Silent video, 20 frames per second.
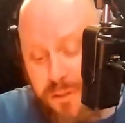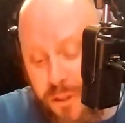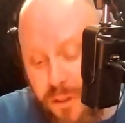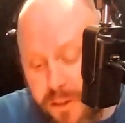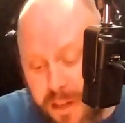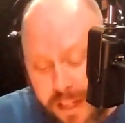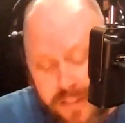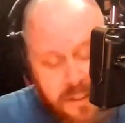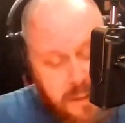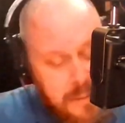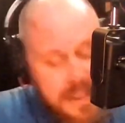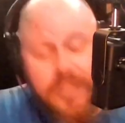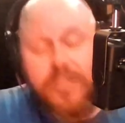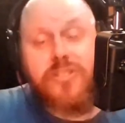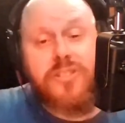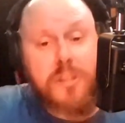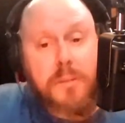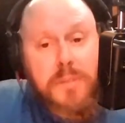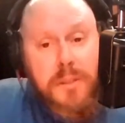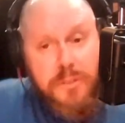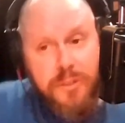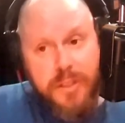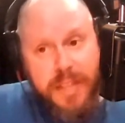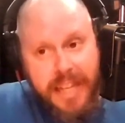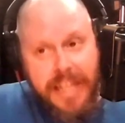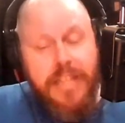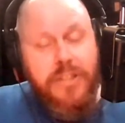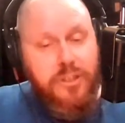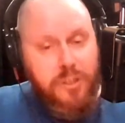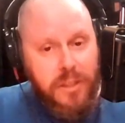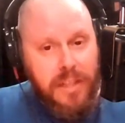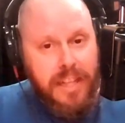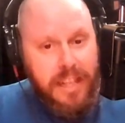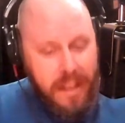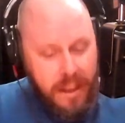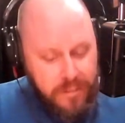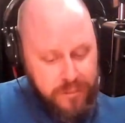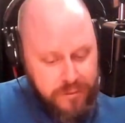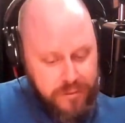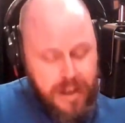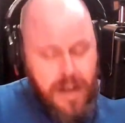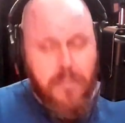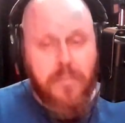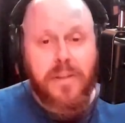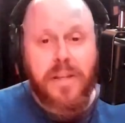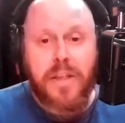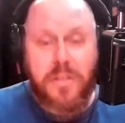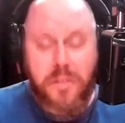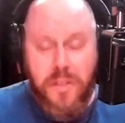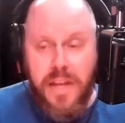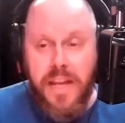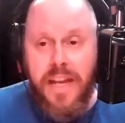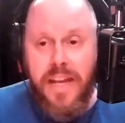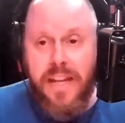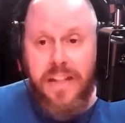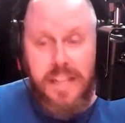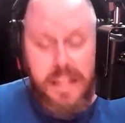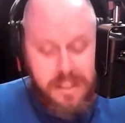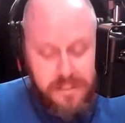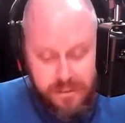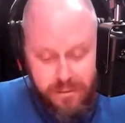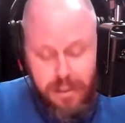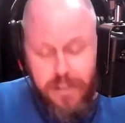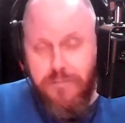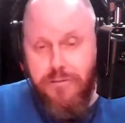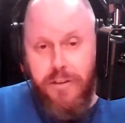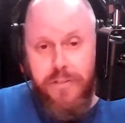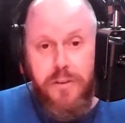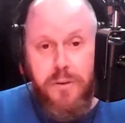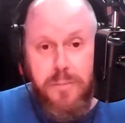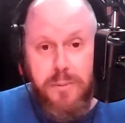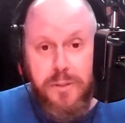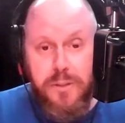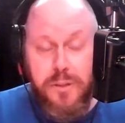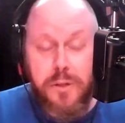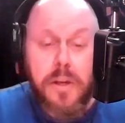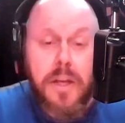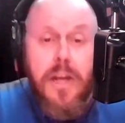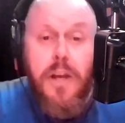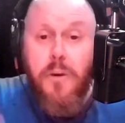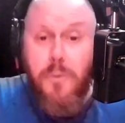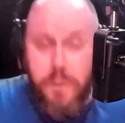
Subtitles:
So you guys, I mean, sometimes you get into like a family thing, like Trivial Pursuit.